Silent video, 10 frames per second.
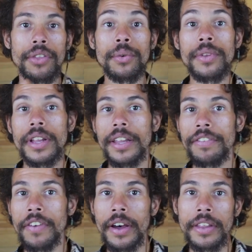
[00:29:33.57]
through the
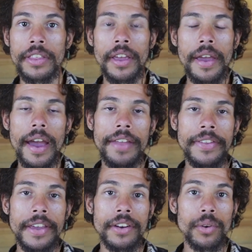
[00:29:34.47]
Qliphoth
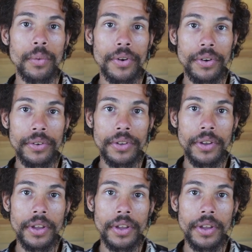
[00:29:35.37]
and the underworld.